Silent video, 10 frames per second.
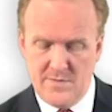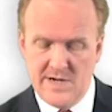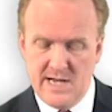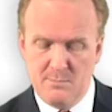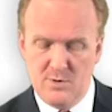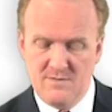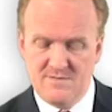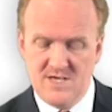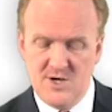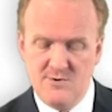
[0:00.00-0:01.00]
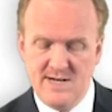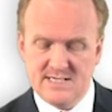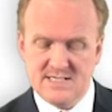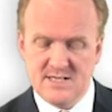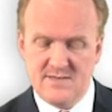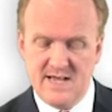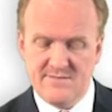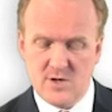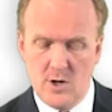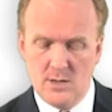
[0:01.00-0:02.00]
the number of units that
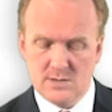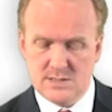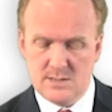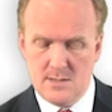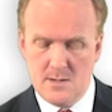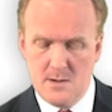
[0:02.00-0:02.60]
they've got